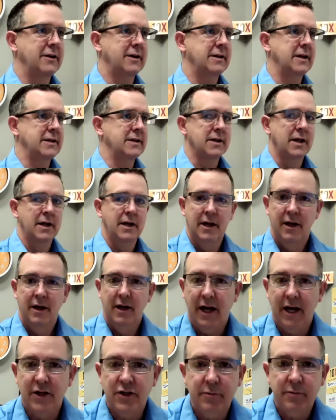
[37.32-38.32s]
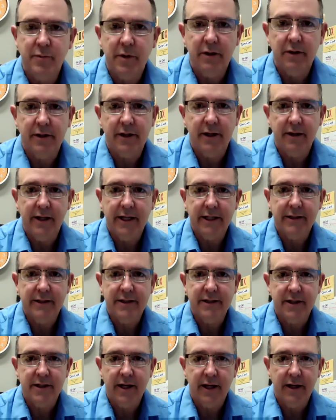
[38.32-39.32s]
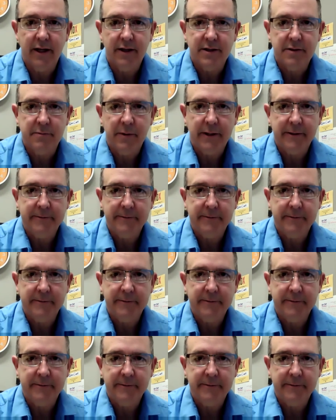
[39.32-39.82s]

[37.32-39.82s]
at things. I should be looking like this, I guess, but